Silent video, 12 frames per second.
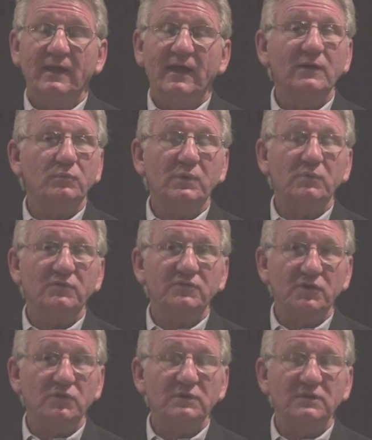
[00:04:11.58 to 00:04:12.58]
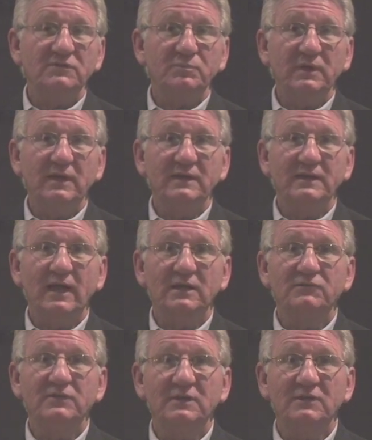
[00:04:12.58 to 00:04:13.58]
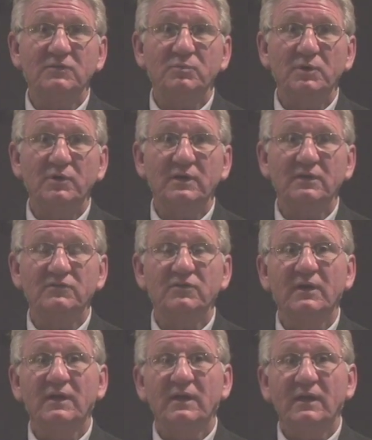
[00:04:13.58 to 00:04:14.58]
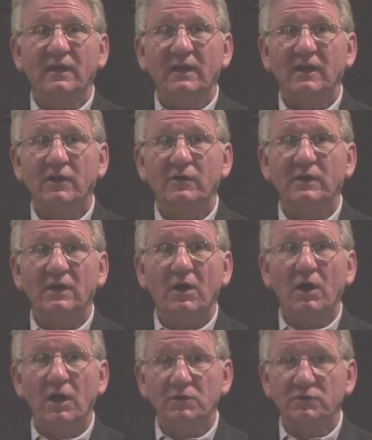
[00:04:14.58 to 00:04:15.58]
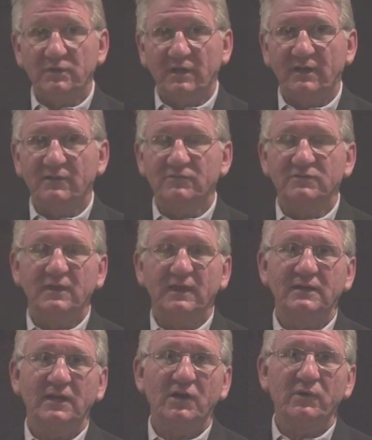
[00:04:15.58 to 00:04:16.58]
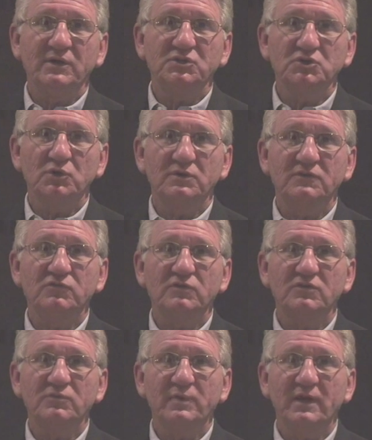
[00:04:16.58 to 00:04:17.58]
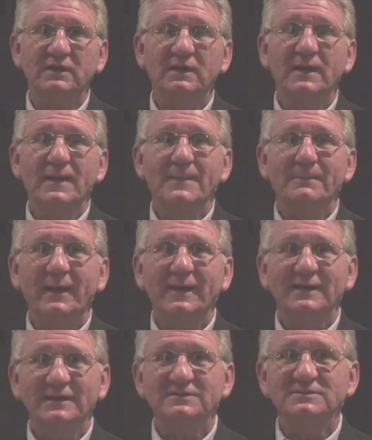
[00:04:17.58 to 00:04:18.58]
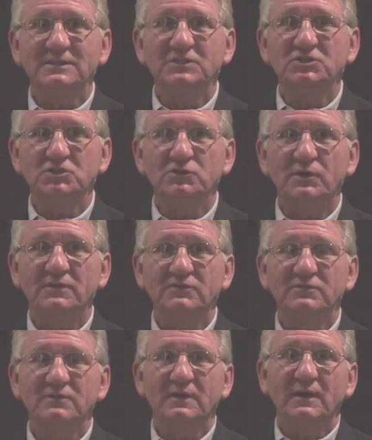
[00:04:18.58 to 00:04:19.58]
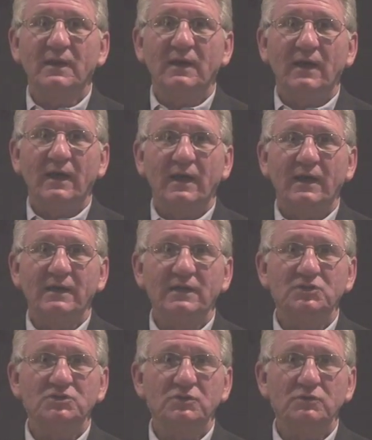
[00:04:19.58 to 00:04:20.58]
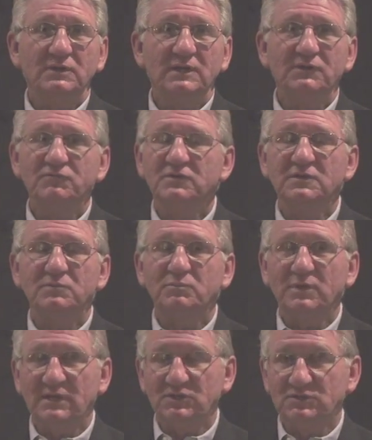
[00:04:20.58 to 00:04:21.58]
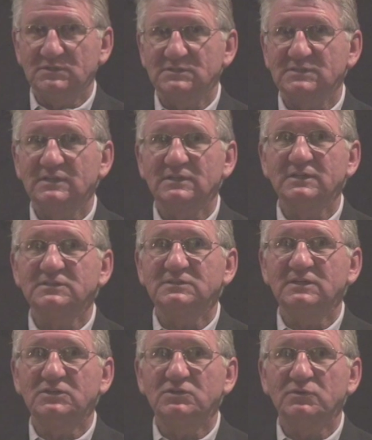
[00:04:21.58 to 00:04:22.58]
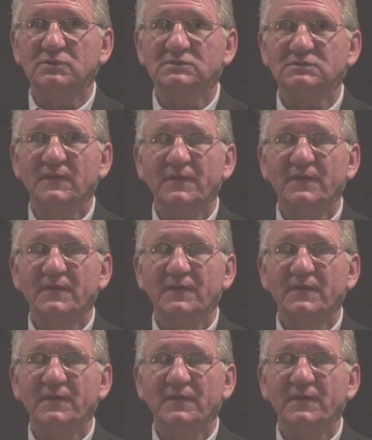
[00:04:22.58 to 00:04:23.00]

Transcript: and we were certainly speaking out of inexperience, Harry honored us and Harry showed us respect by listening to us. He showed infinite patience in listening to us.